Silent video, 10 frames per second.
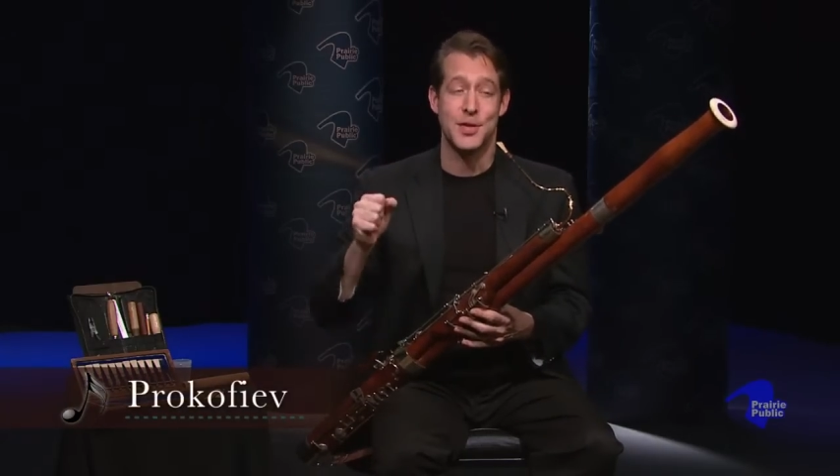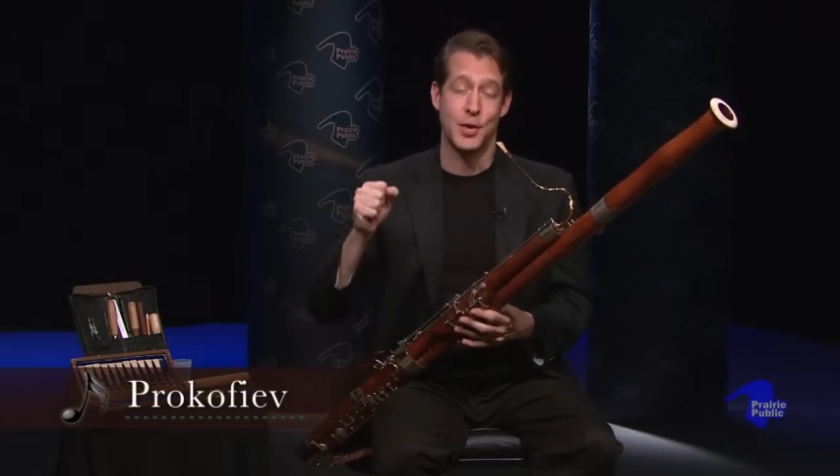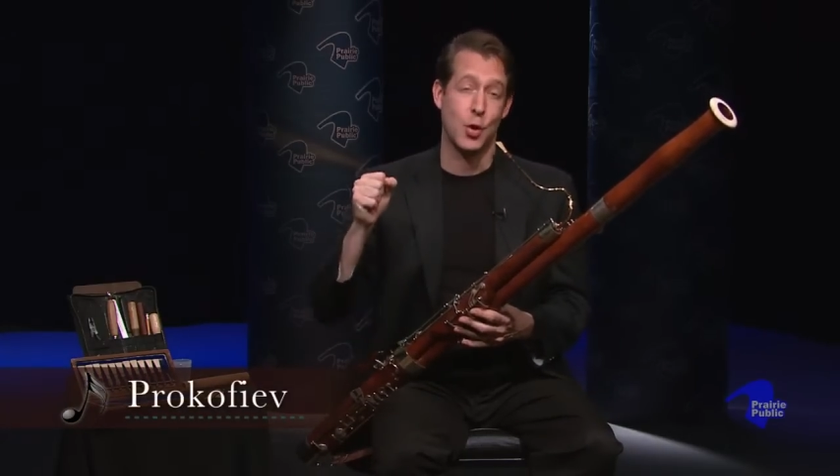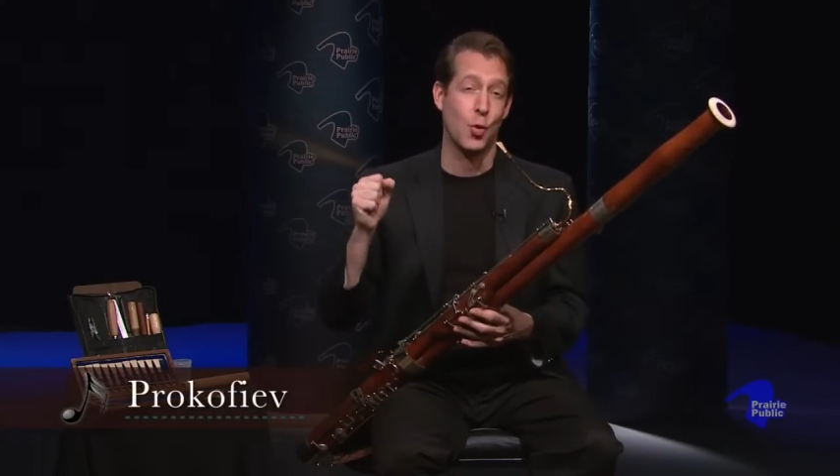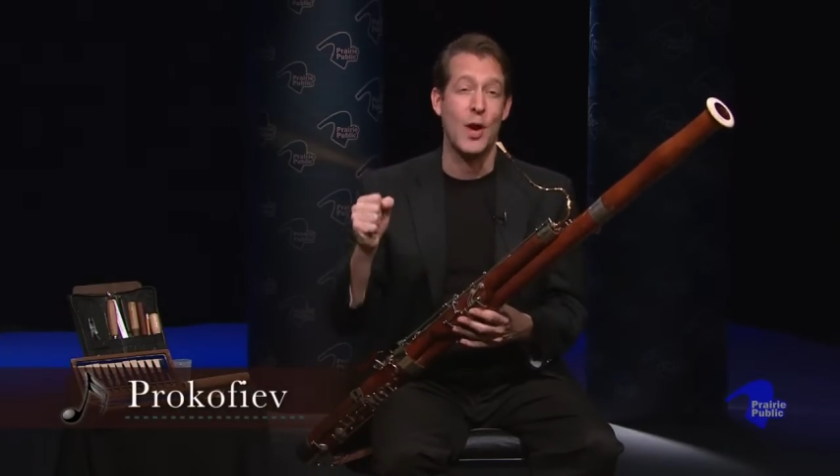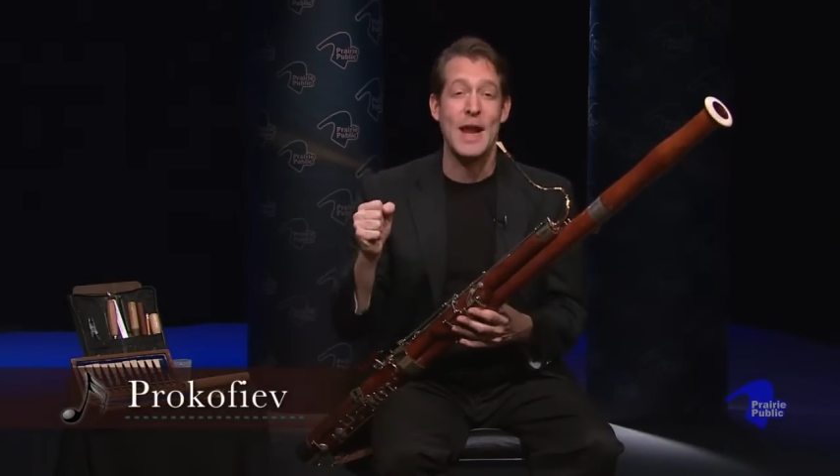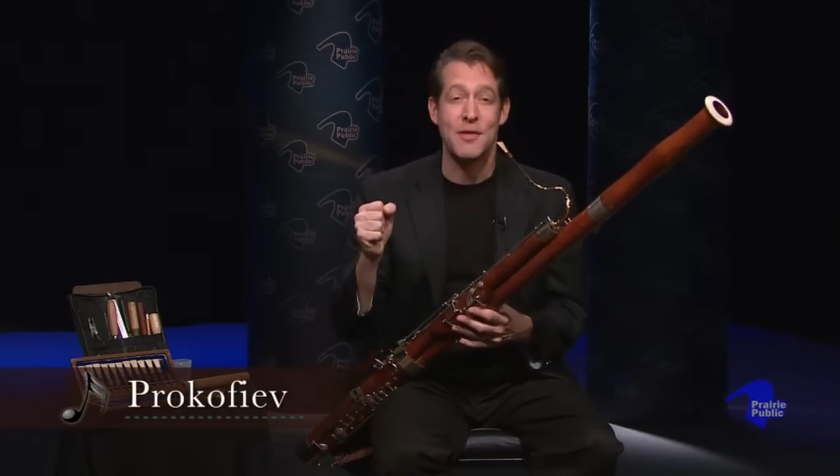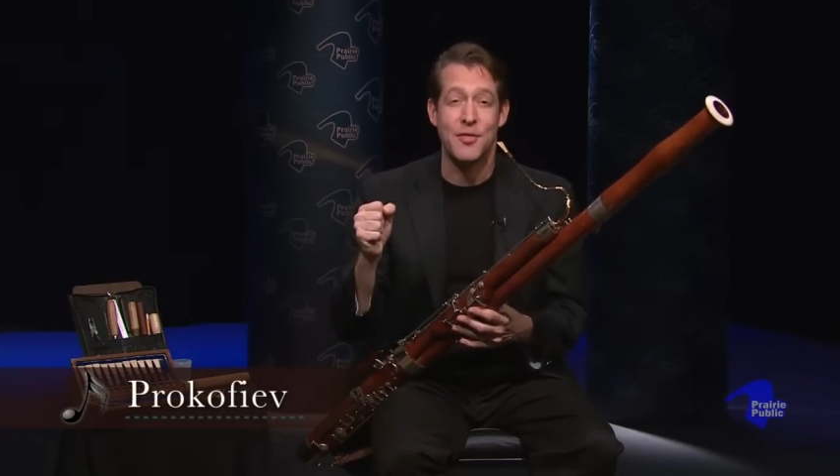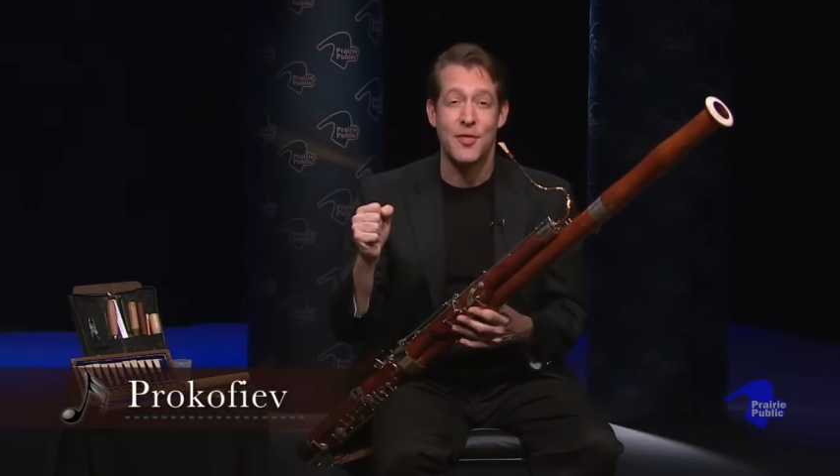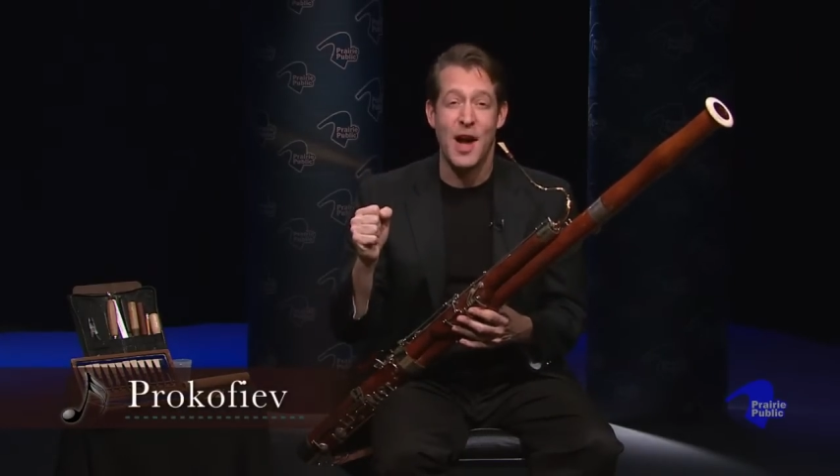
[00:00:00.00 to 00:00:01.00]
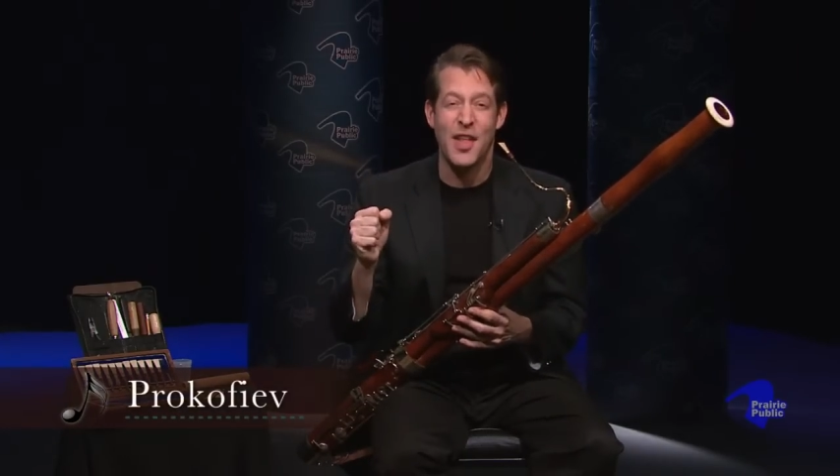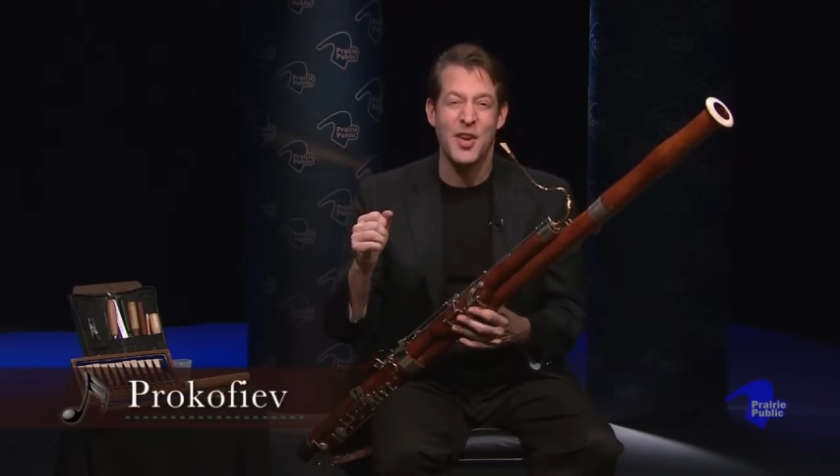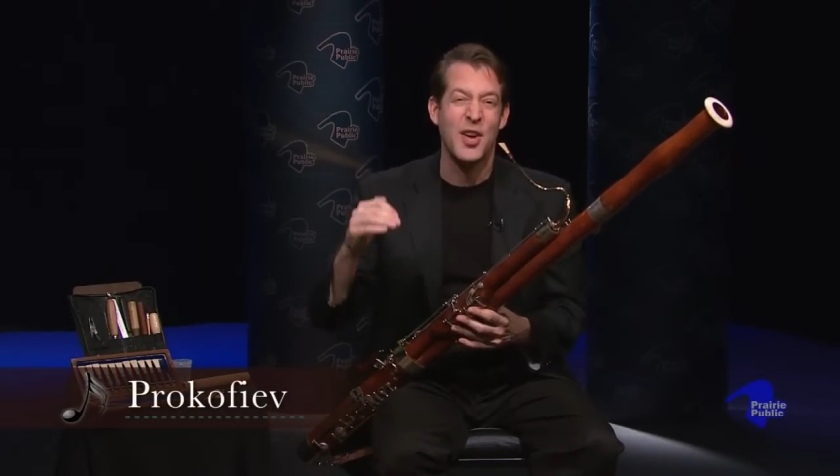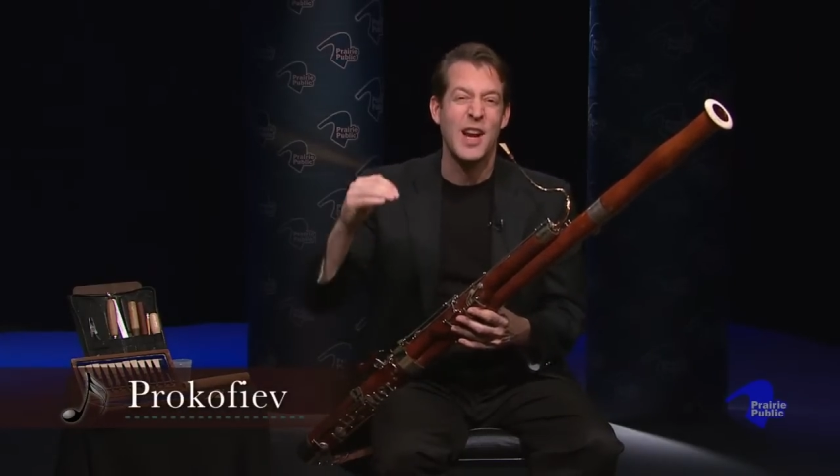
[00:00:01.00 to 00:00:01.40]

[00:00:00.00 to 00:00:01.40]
the grandfather,